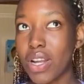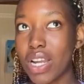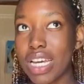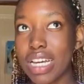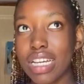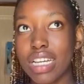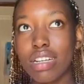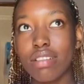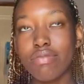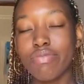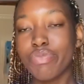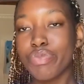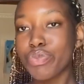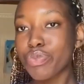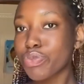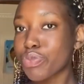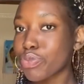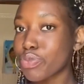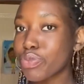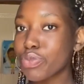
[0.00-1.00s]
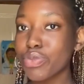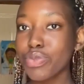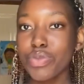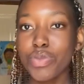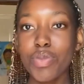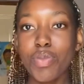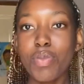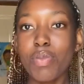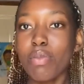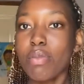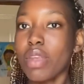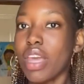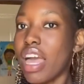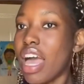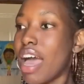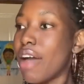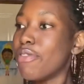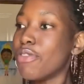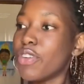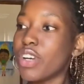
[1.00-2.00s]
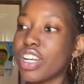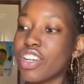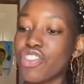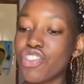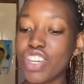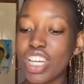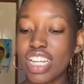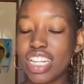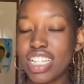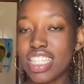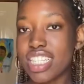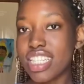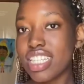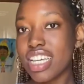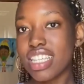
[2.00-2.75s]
like average, at least